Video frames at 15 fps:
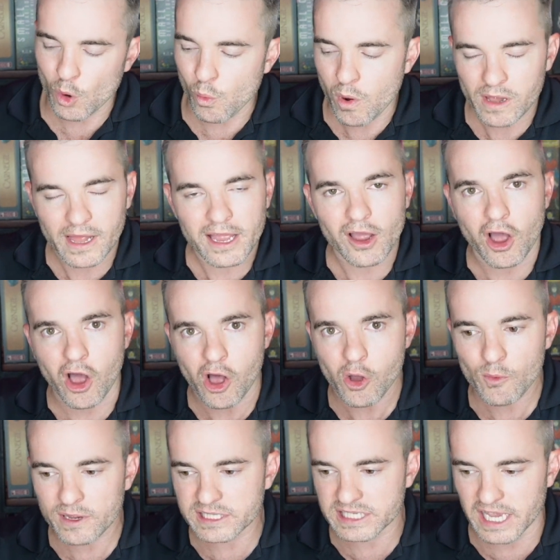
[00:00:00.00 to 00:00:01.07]
while I
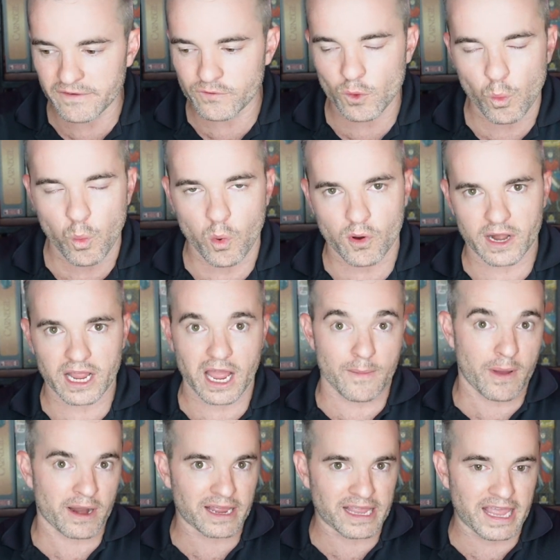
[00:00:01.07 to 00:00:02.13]
always give the warning
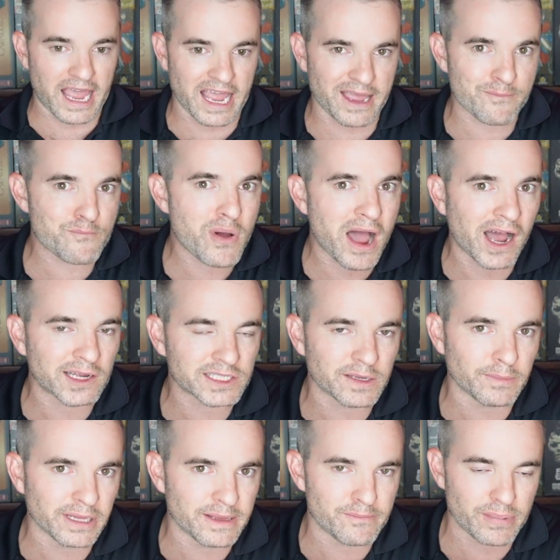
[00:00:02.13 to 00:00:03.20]
about a game
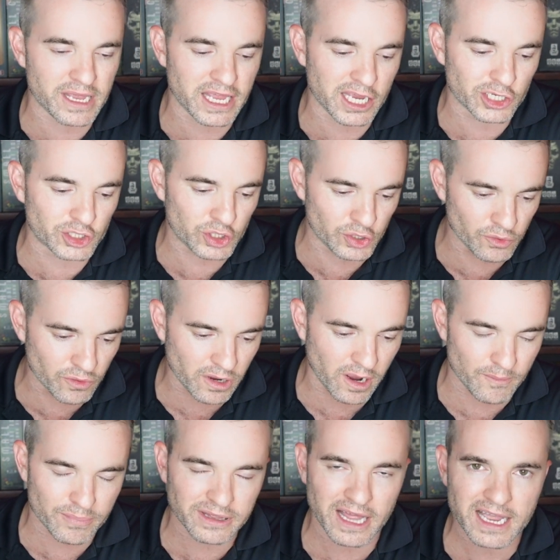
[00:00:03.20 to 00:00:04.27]
possibly being too
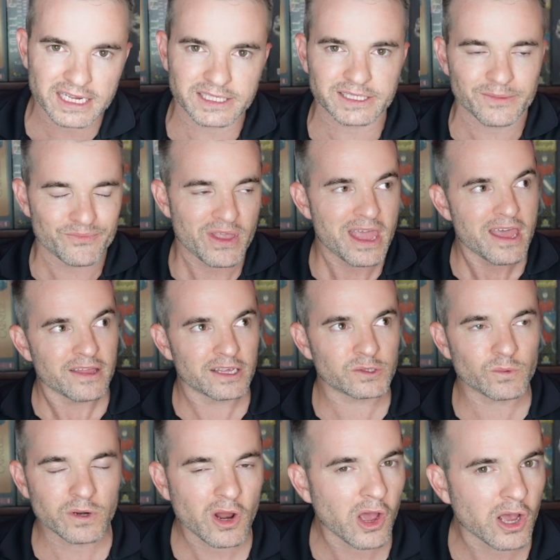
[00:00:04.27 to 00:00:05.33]
complex,
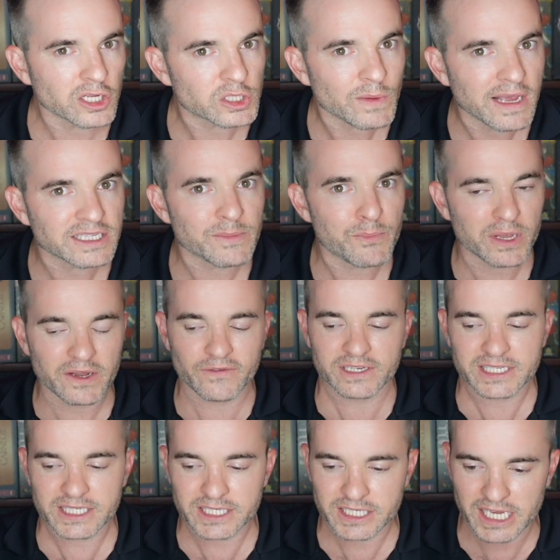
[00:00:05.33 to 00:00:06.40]
this one also has a bit of a
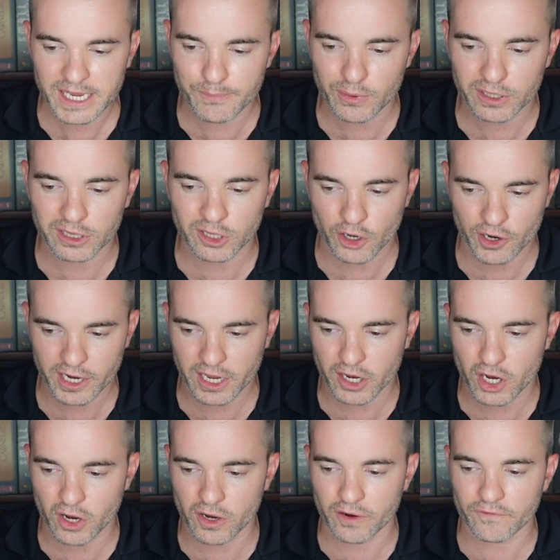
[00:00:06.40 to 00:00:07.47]
steep learning
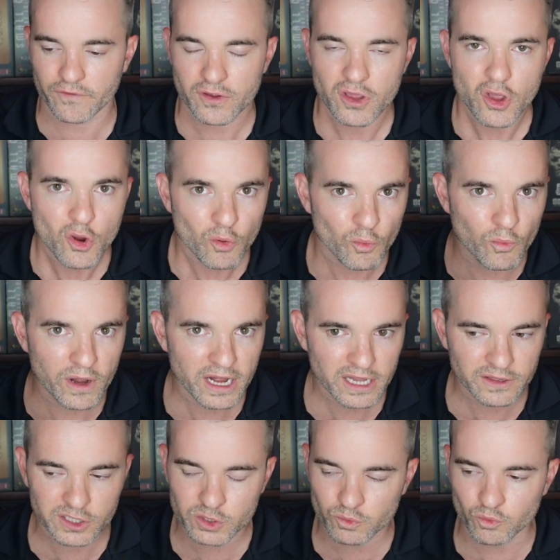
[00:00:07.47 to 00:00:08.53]
curve.
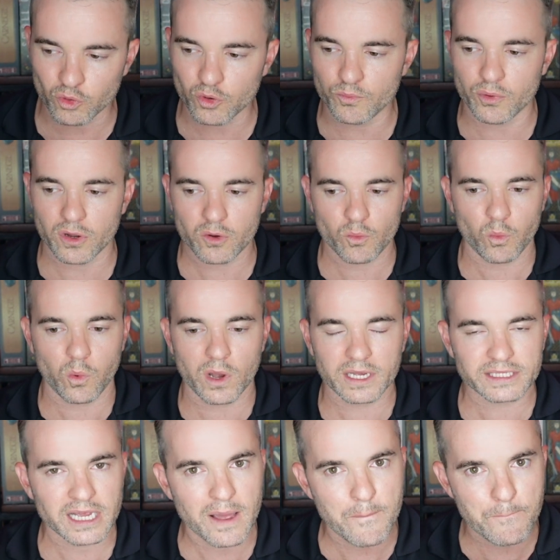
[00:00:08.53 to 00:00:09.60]
Reading this rulebook
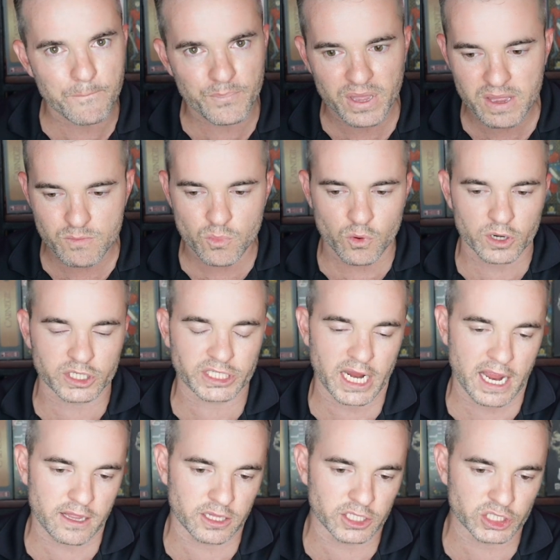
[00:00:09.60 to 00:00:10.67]
was a bit more
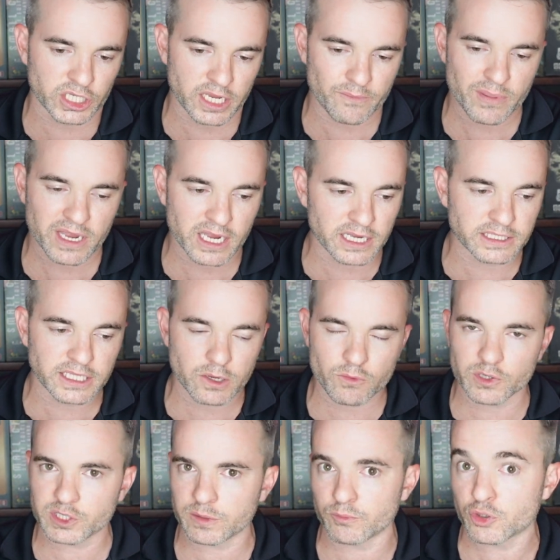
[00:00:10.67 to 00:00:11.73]
challenging because there
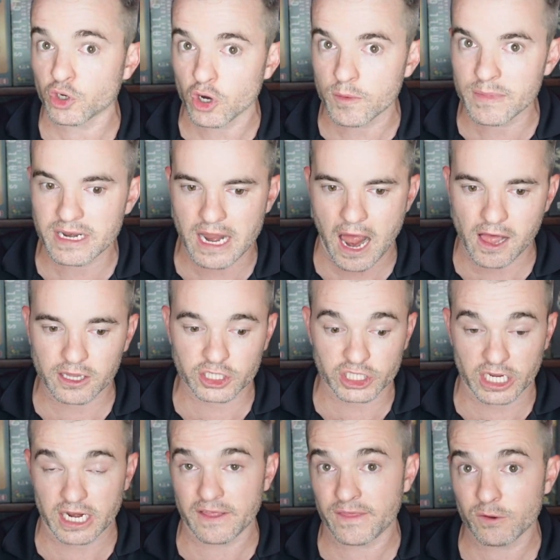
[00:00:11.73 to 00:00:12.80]
was some
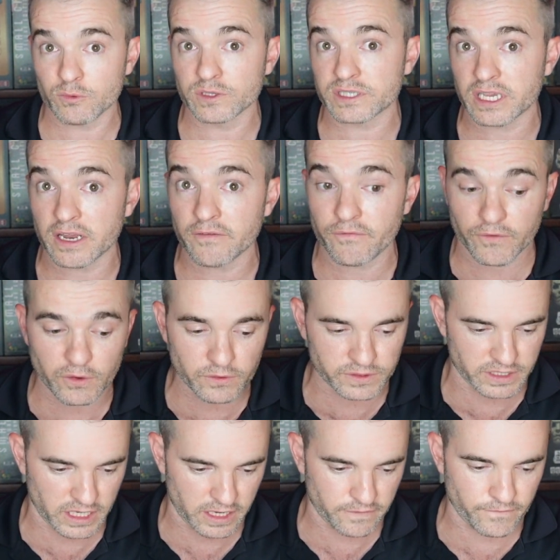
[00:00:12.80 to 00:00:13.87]
terminology in it that was
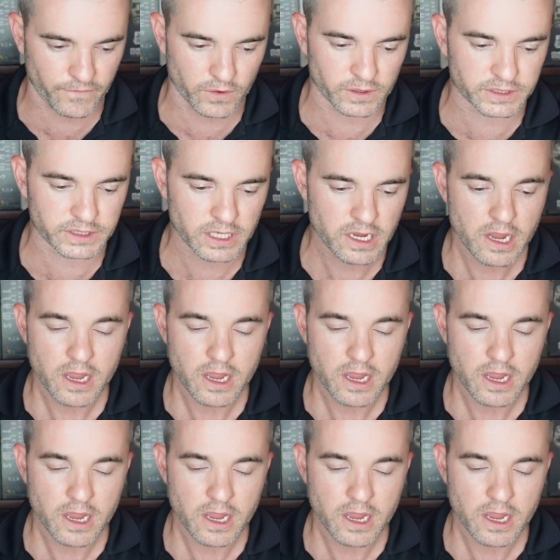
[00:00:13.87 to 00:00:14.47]
confusing at first.